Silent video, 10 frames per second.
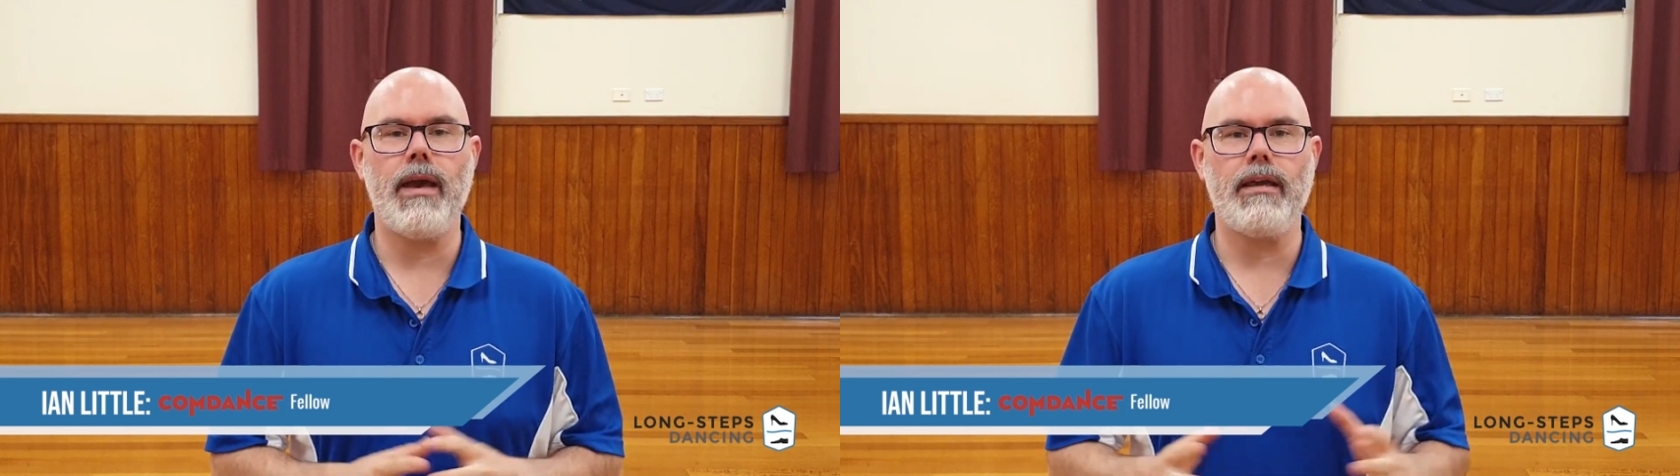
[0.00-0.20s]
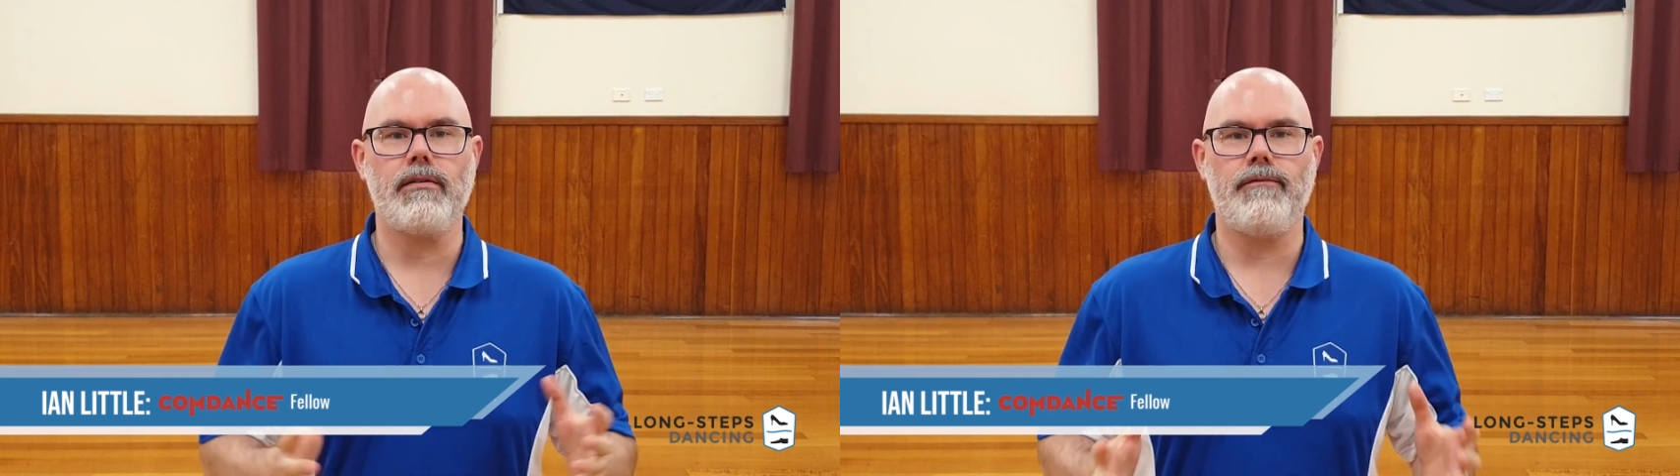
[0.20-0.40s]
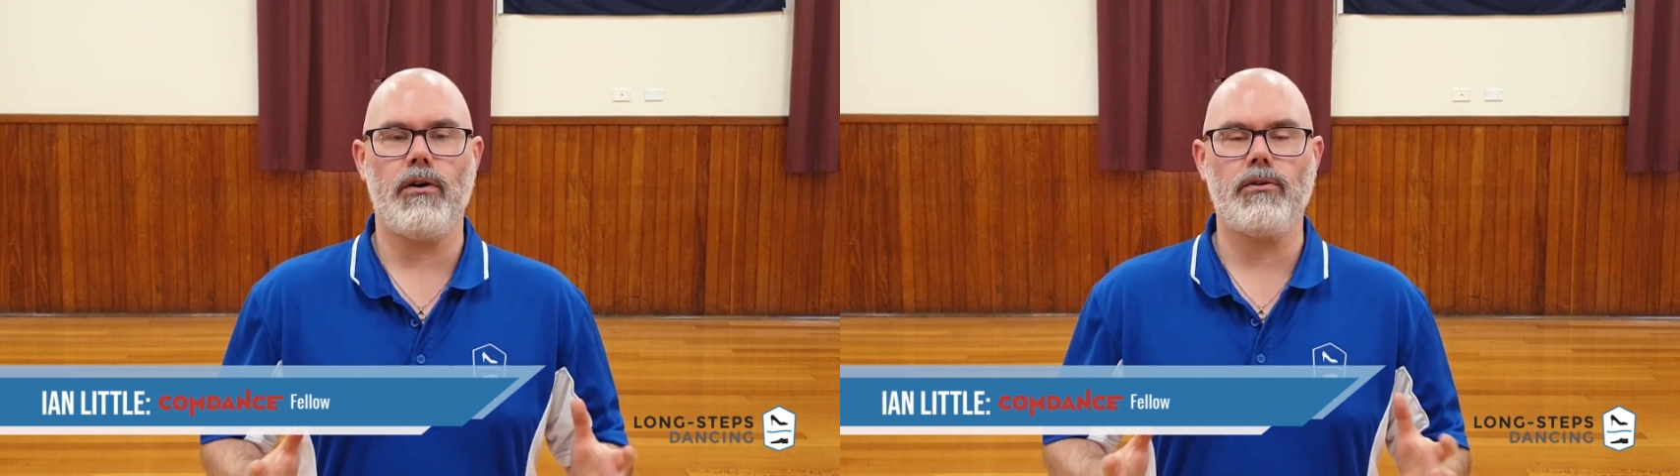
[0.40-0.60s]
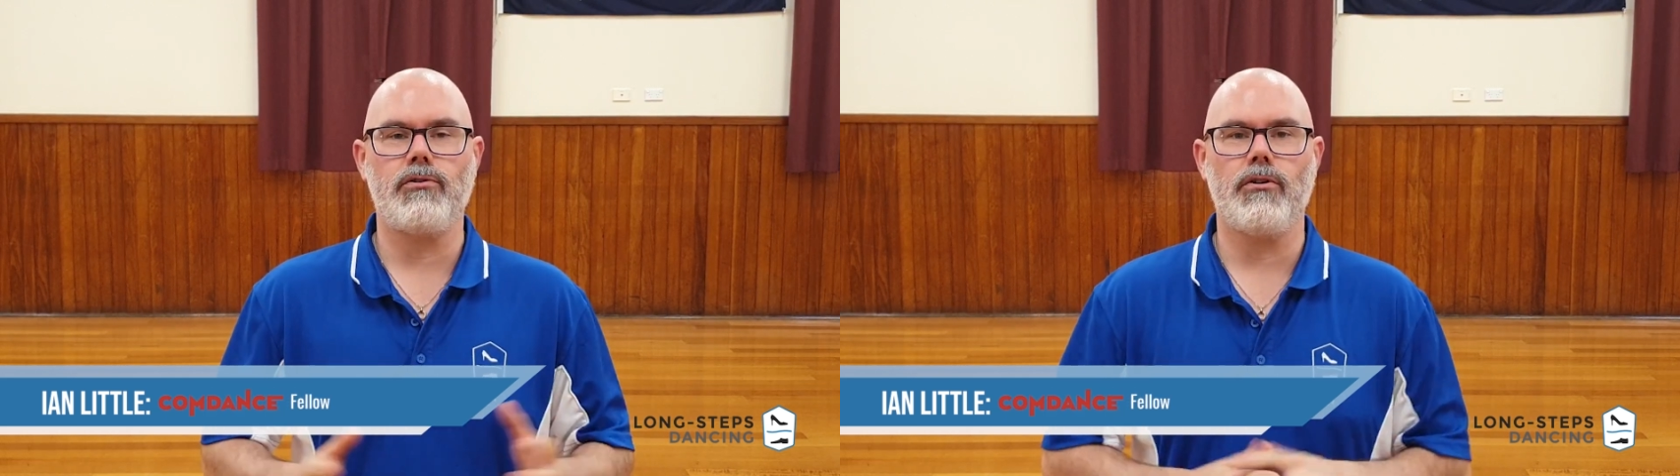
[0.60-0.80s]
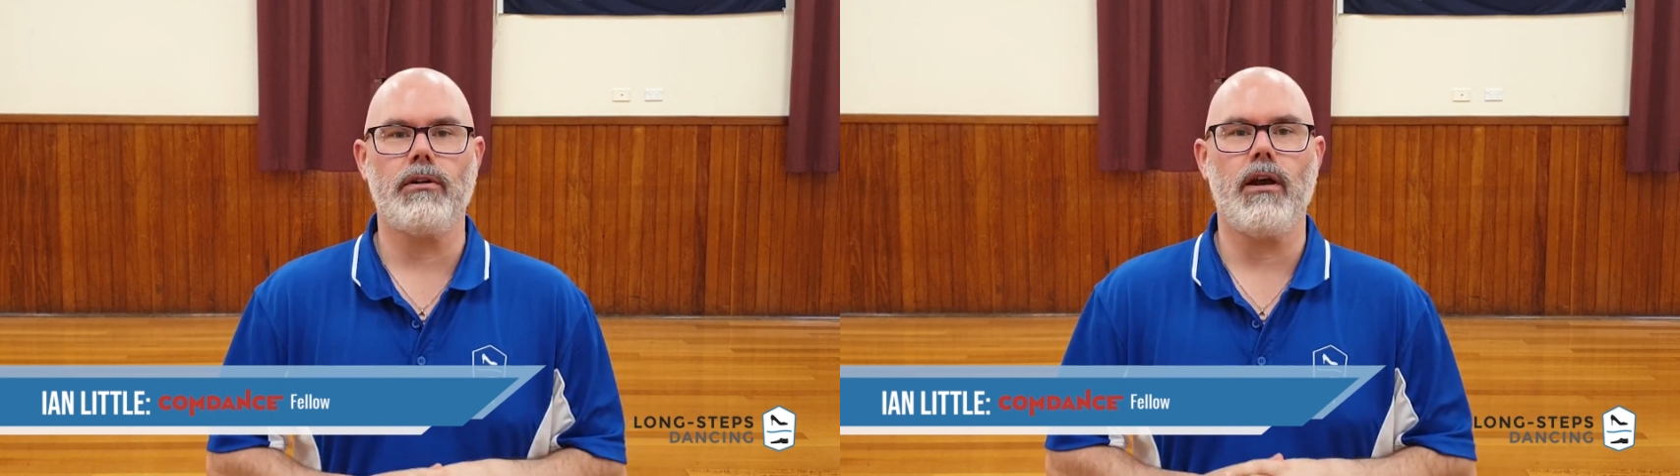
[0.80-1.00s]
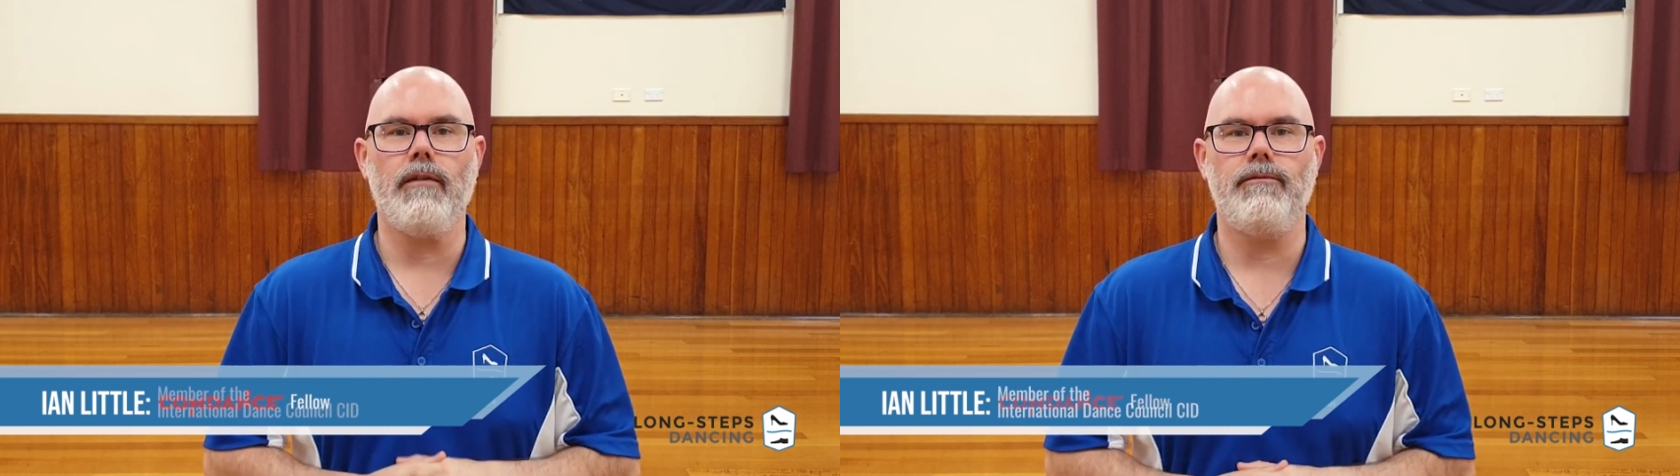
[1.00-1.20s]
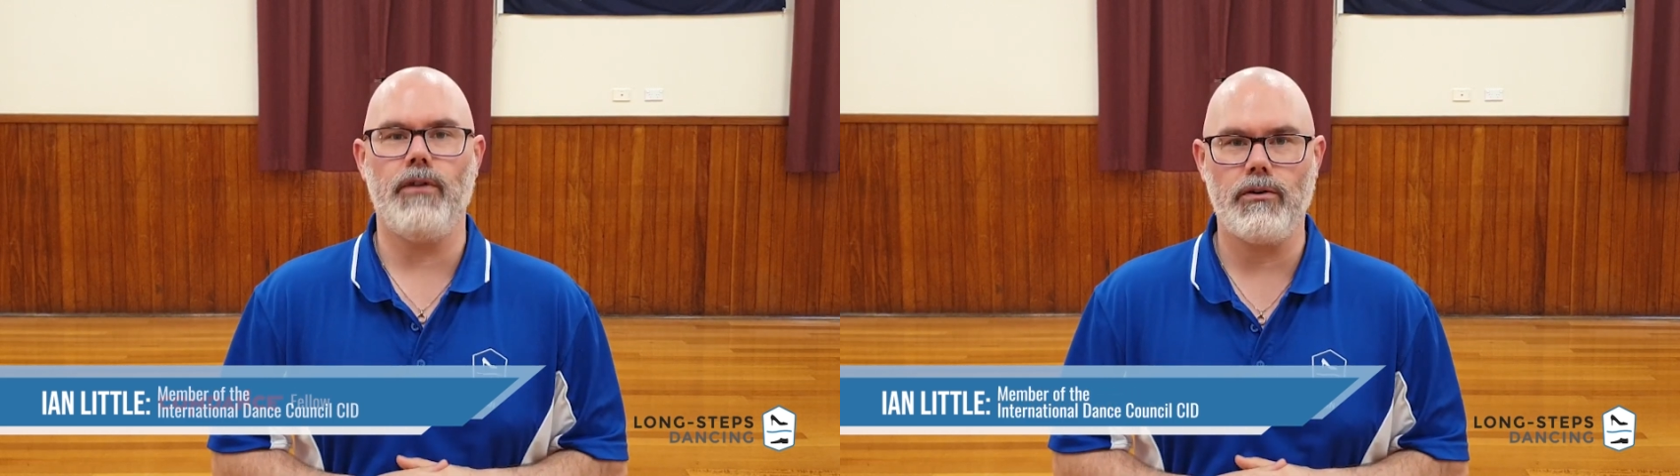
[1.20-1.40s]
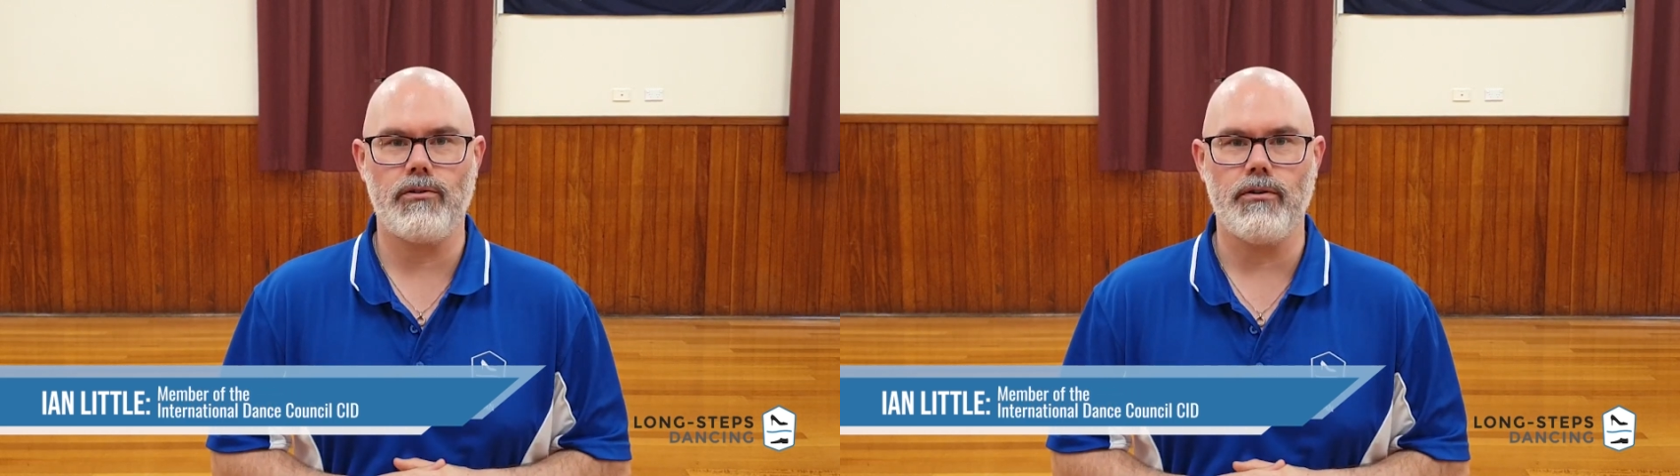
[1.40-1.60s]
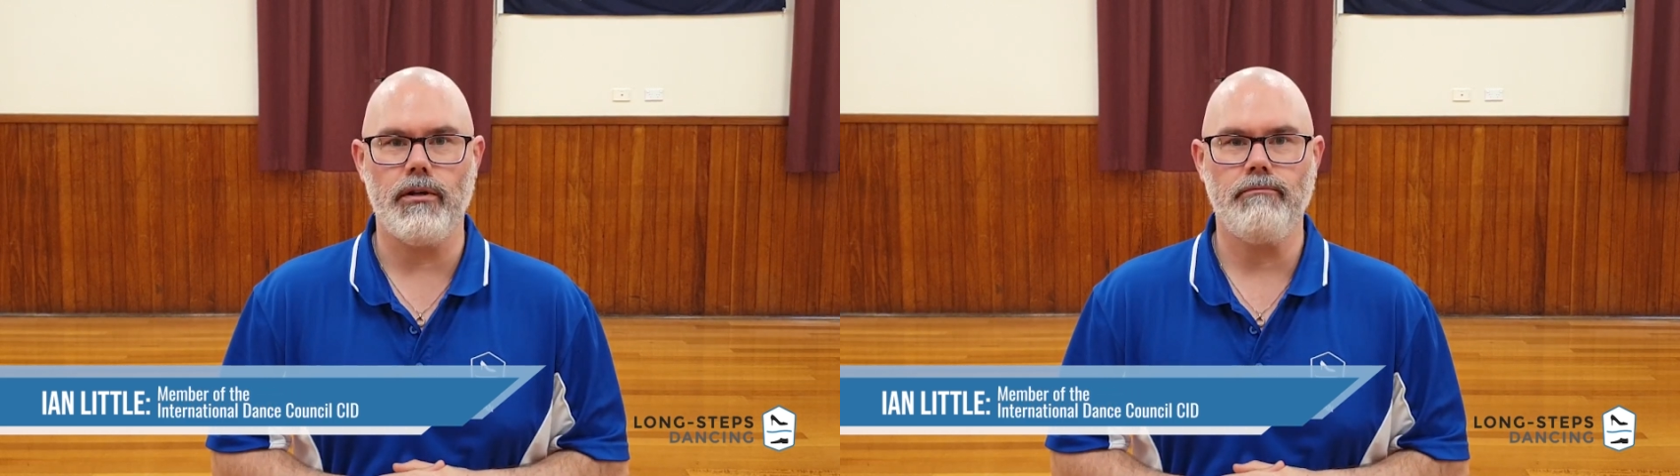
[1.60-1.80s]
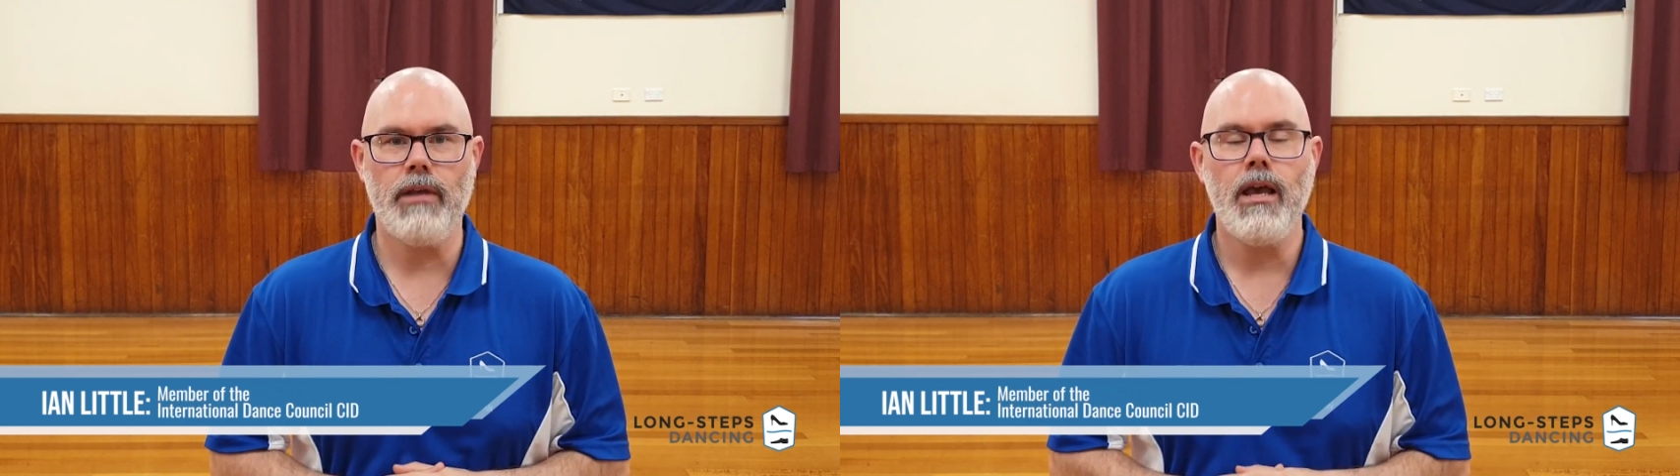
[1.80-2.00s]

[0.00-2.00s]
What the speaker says: makes Foxtrot a Foxtrot.